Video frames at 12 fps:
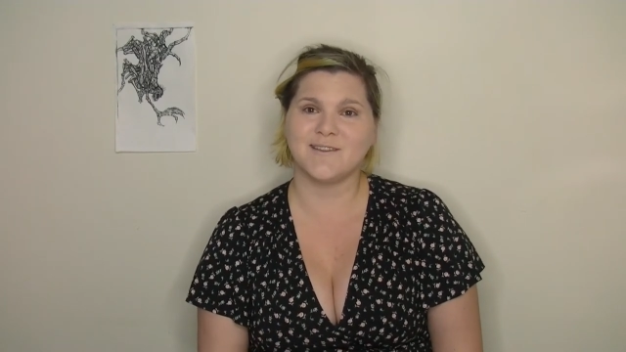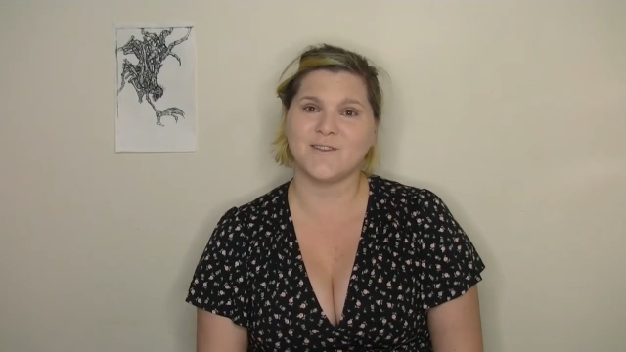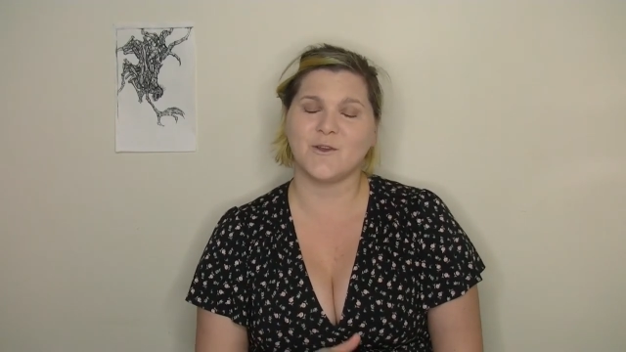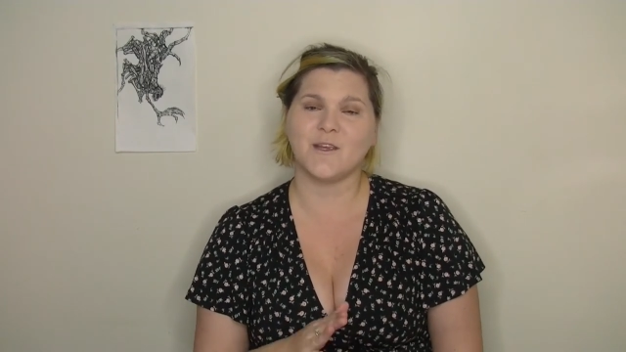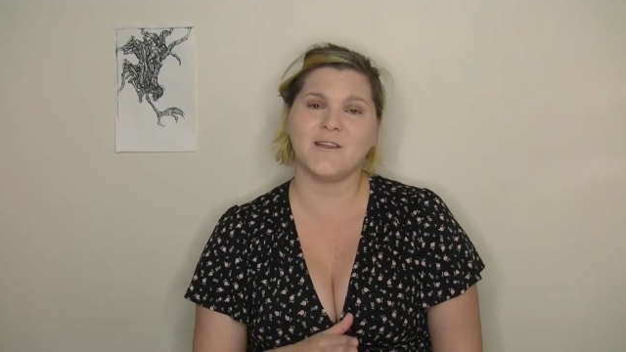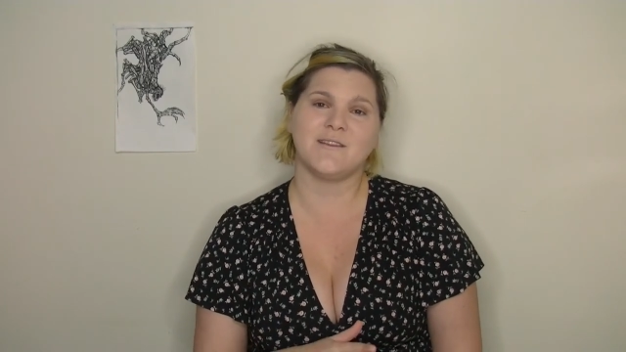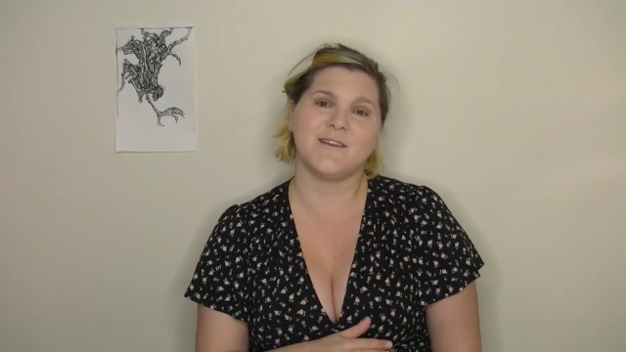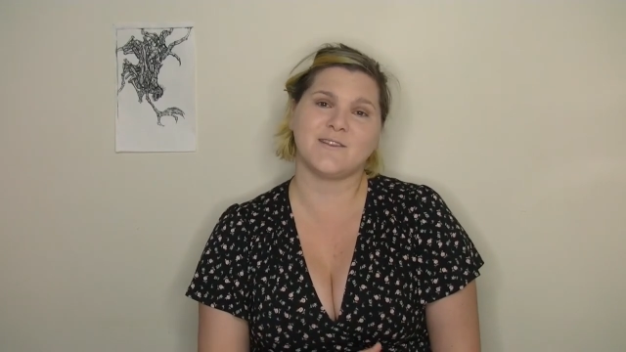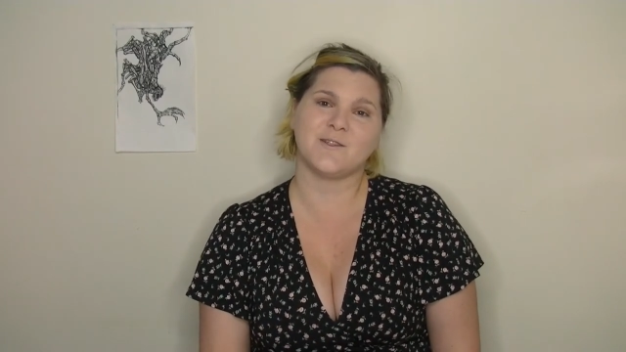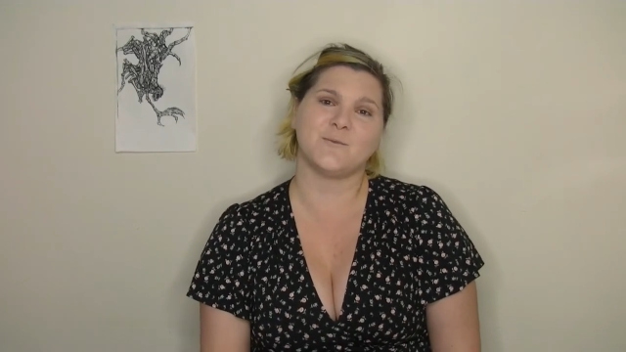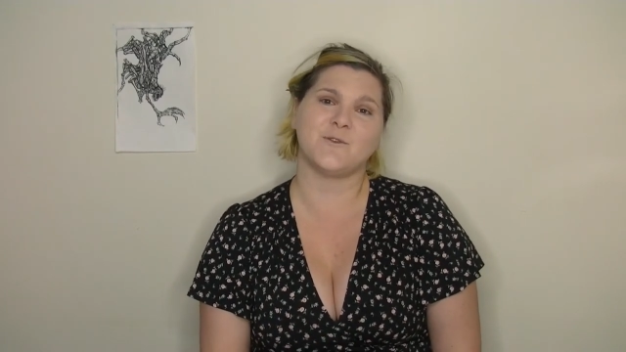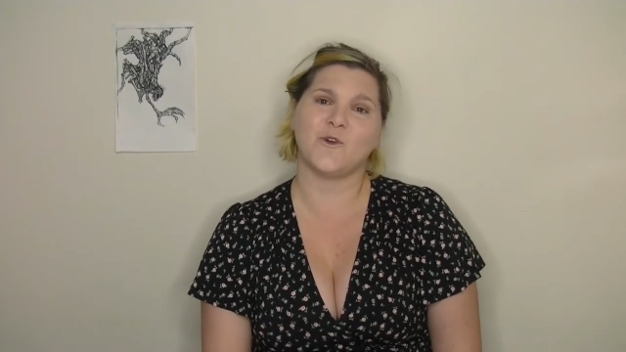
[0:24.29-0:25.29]
So hit that
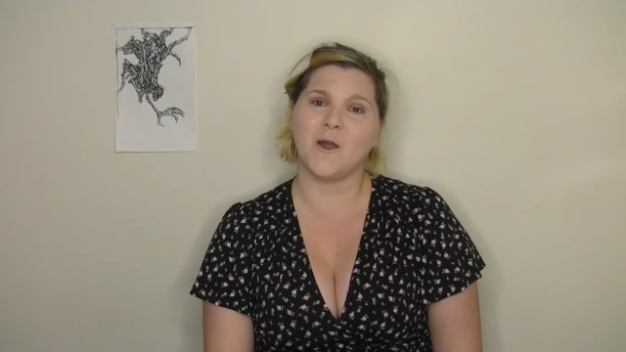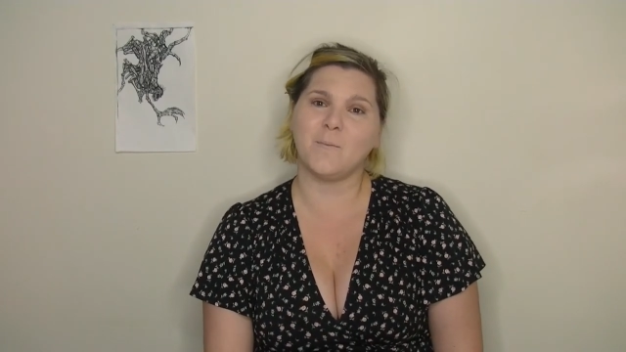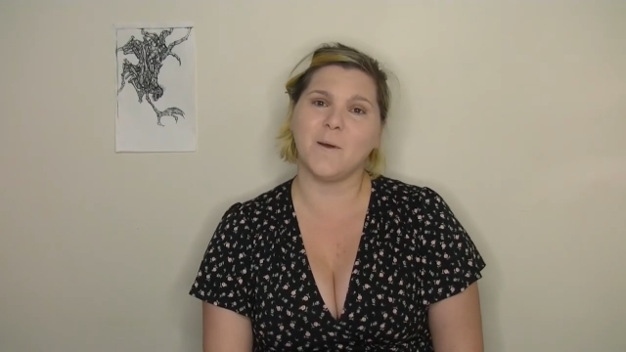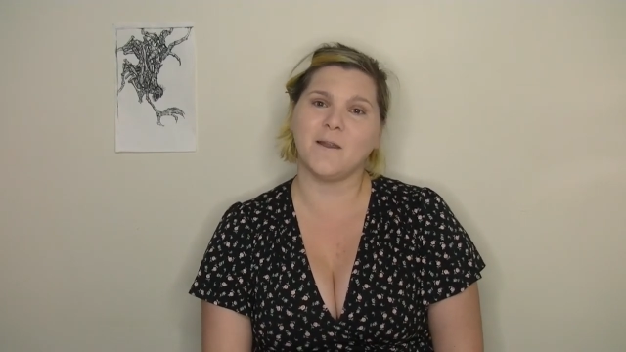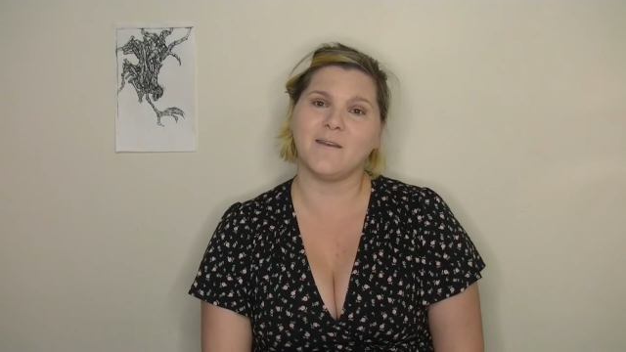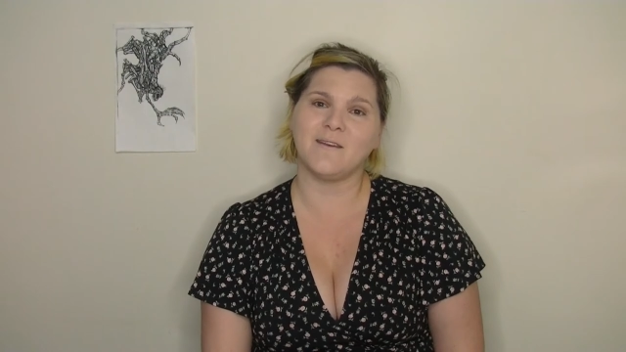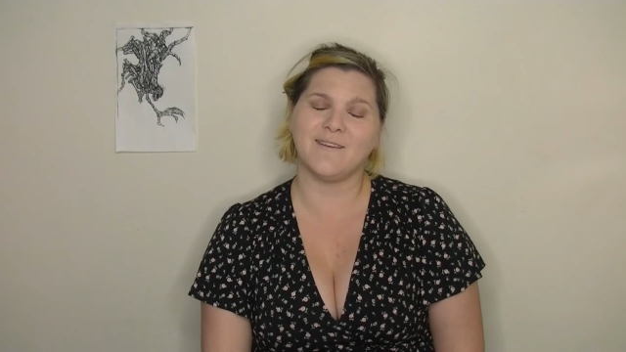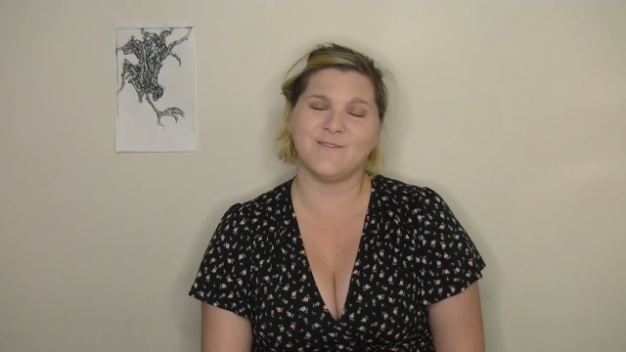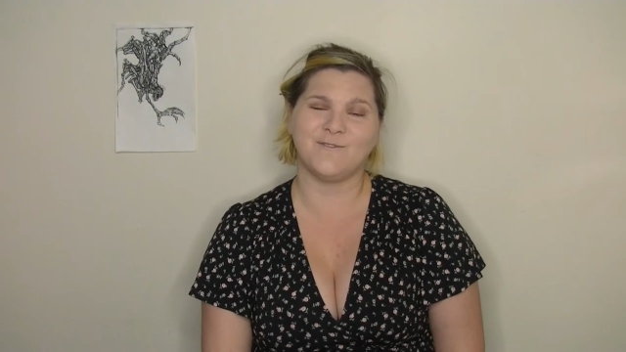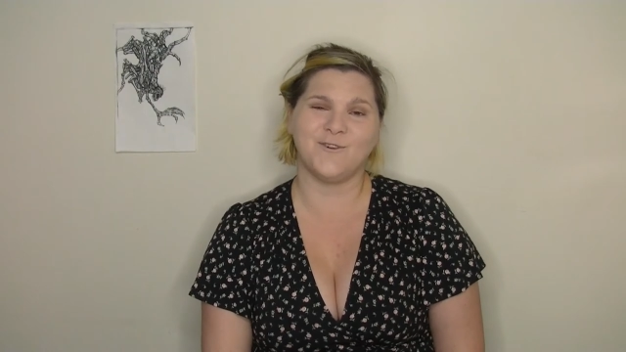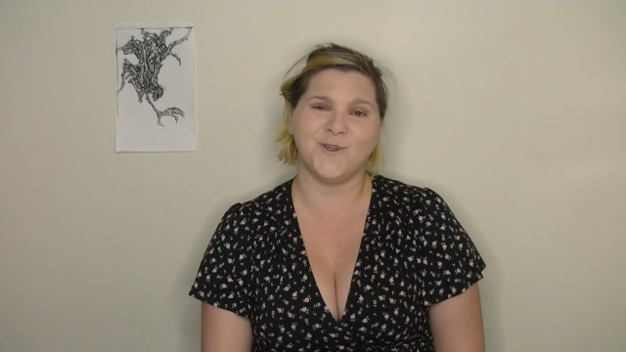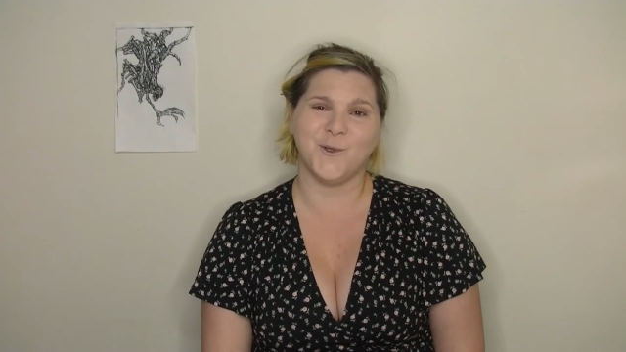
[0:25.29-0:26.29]
subscribe button
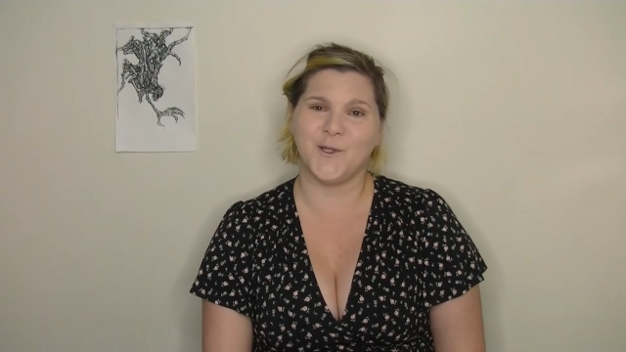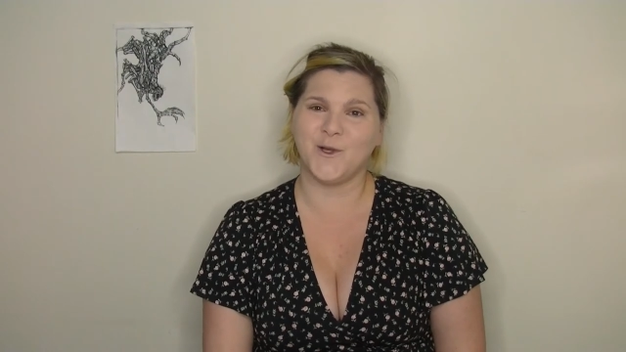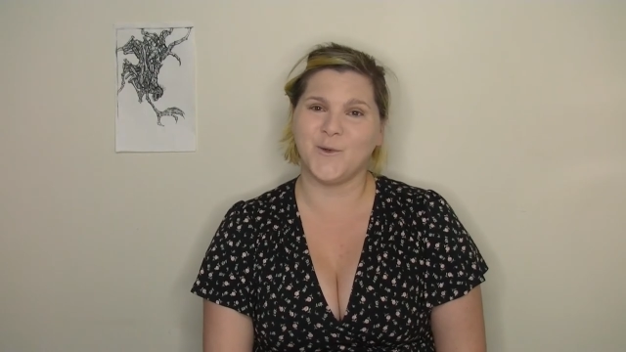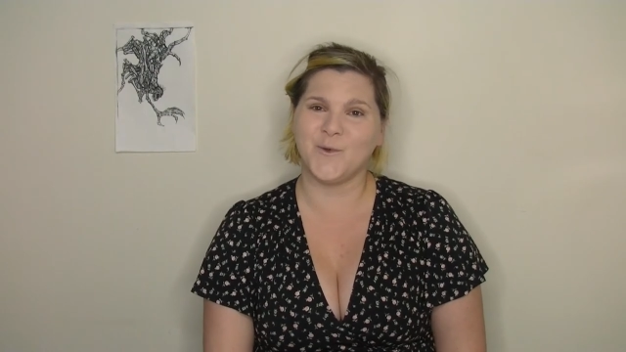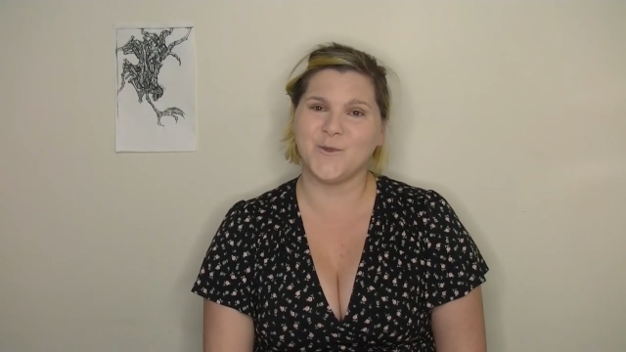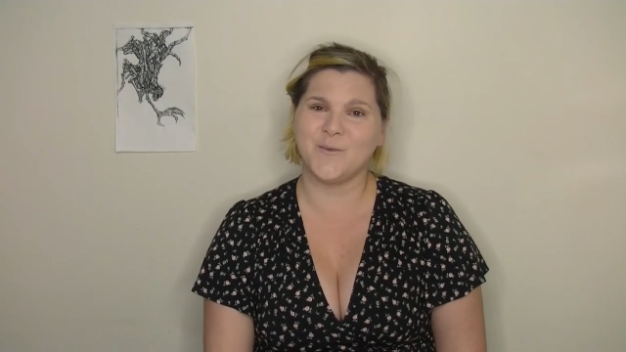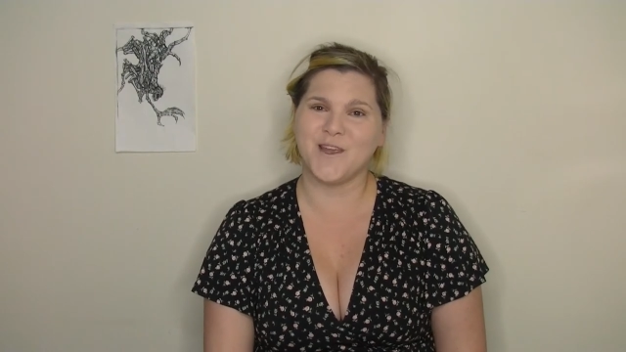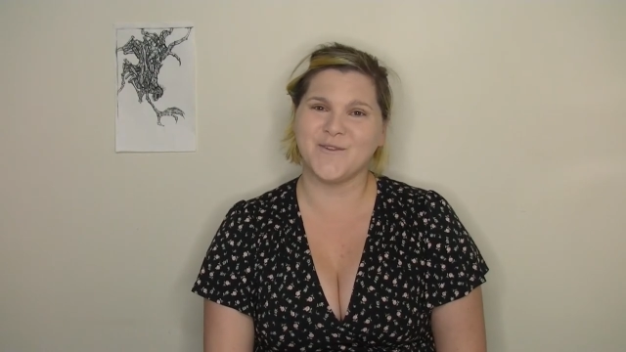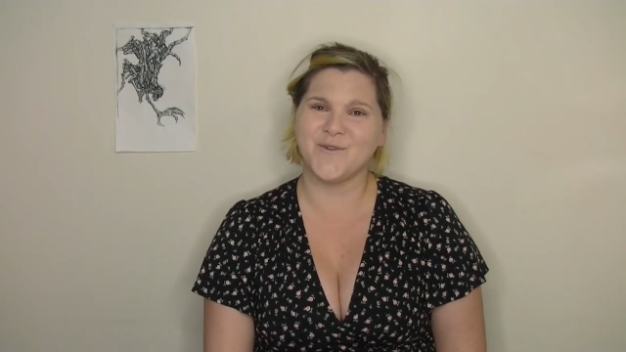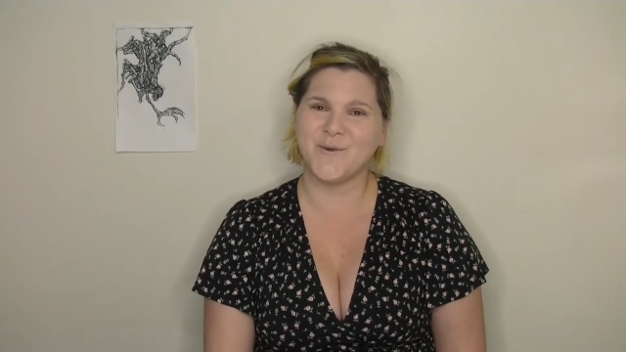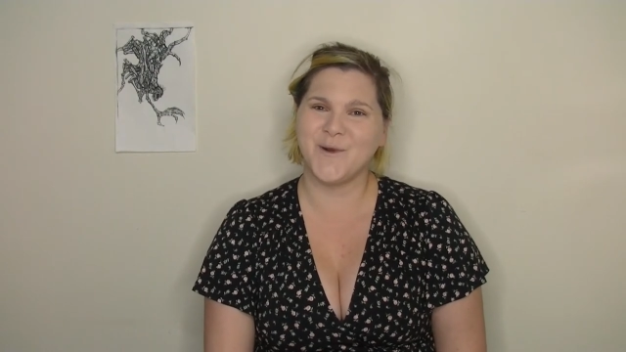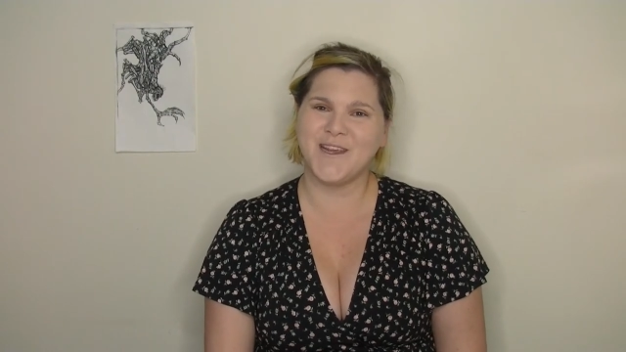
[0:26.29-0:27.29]
and follow along with me
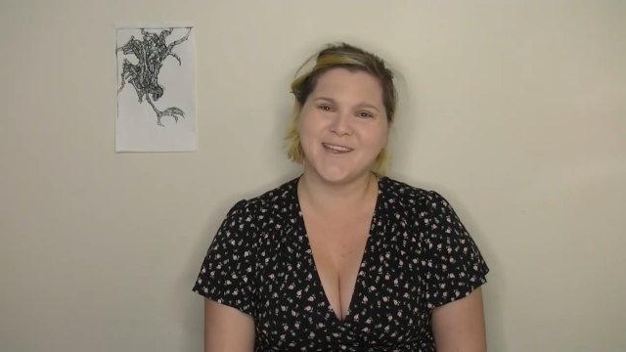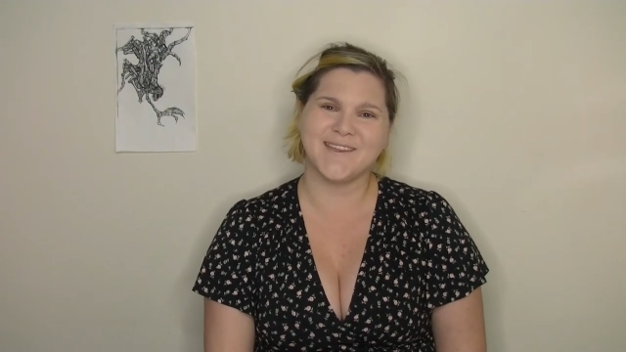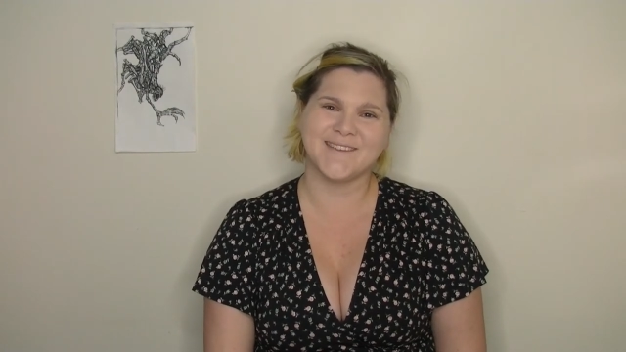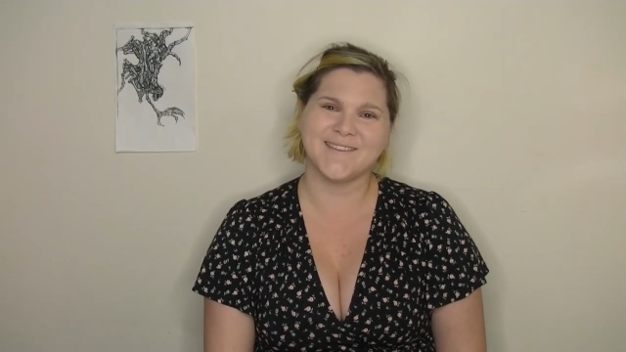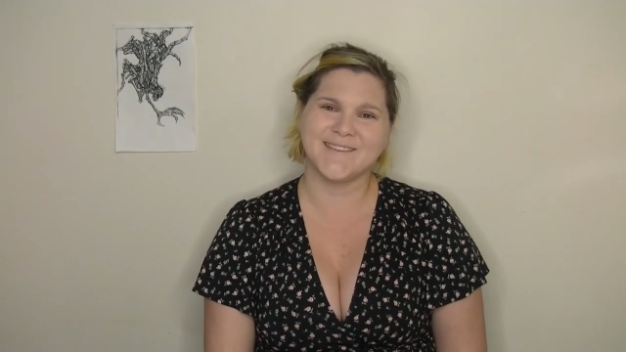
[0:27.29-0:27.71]
every week.